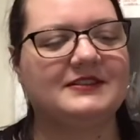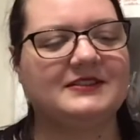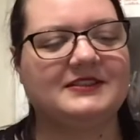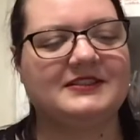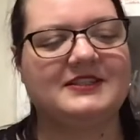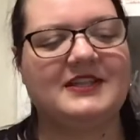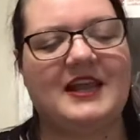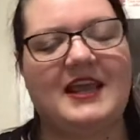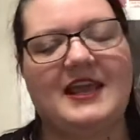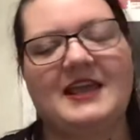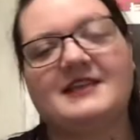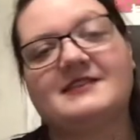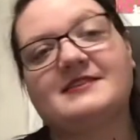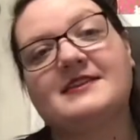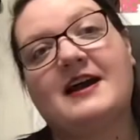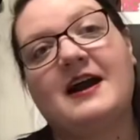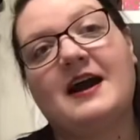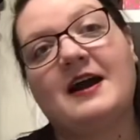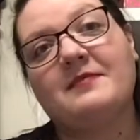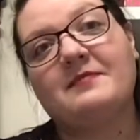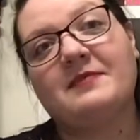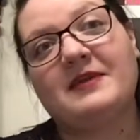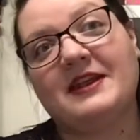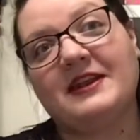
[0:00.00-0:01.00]
Today has
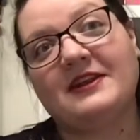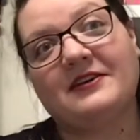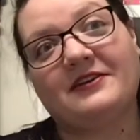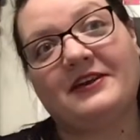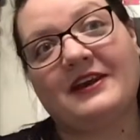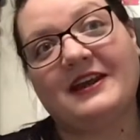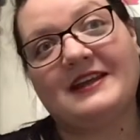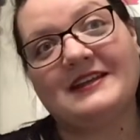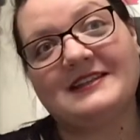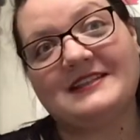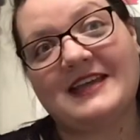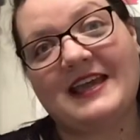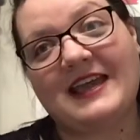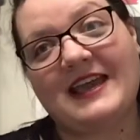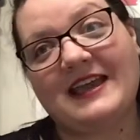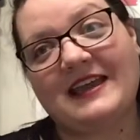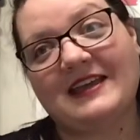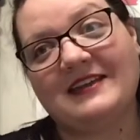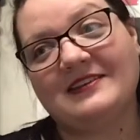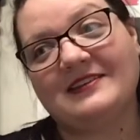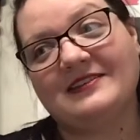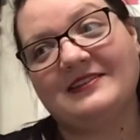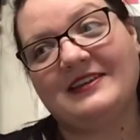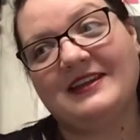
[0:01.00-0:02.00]
not been a great
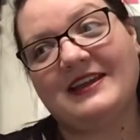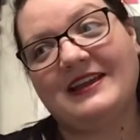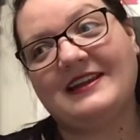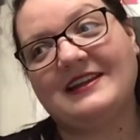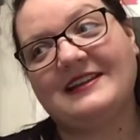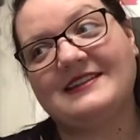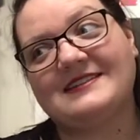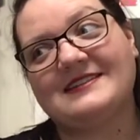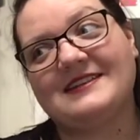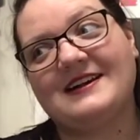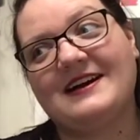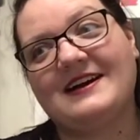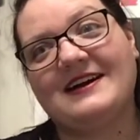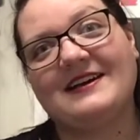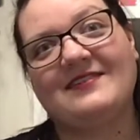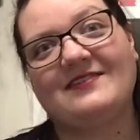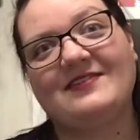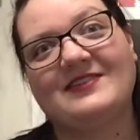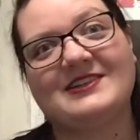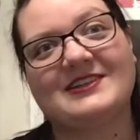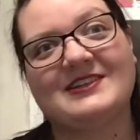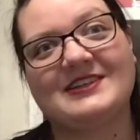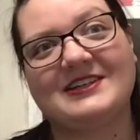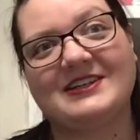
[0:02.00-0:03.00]
day, and it's not
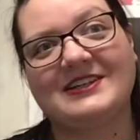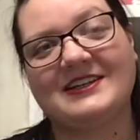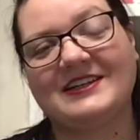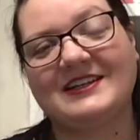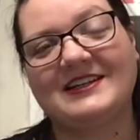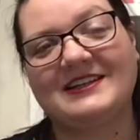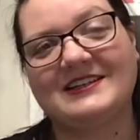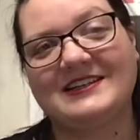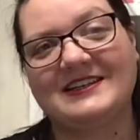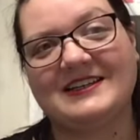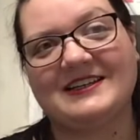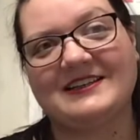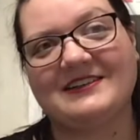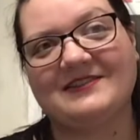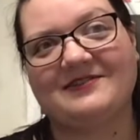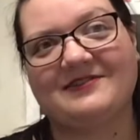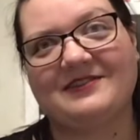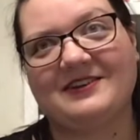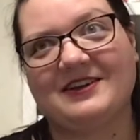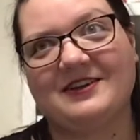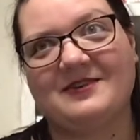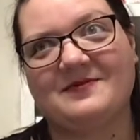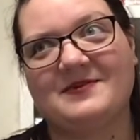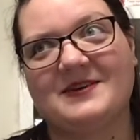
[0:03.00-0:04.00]
ever a good idea to
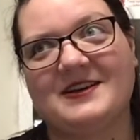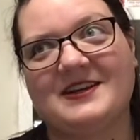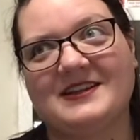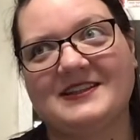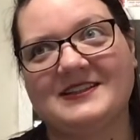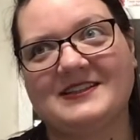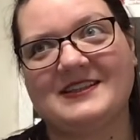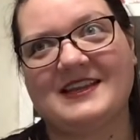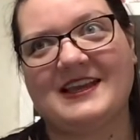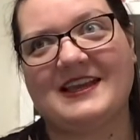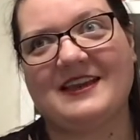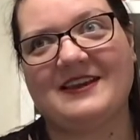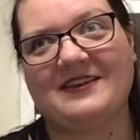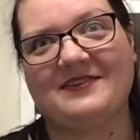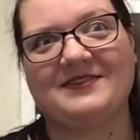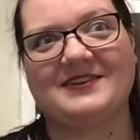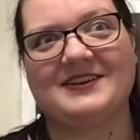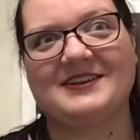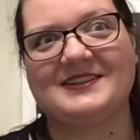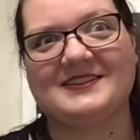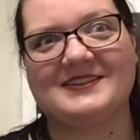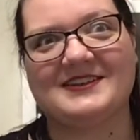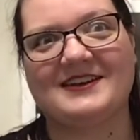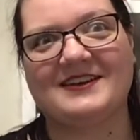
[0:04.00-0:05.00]
film on a day when
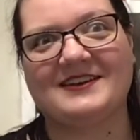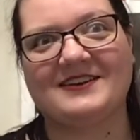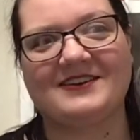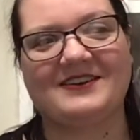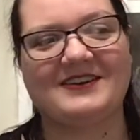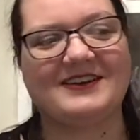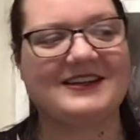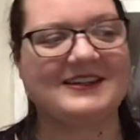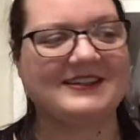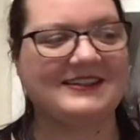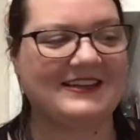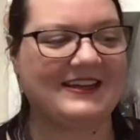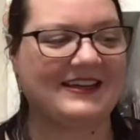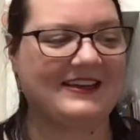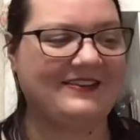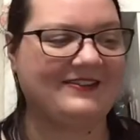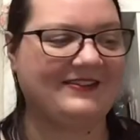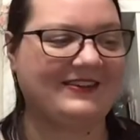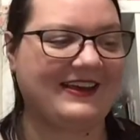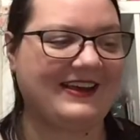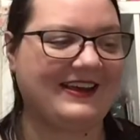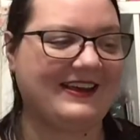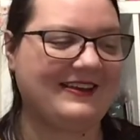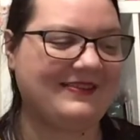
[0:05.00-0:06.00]
it's not a great day,
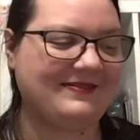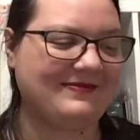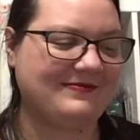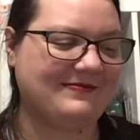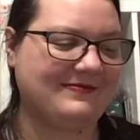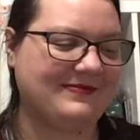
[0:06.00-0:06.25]
right?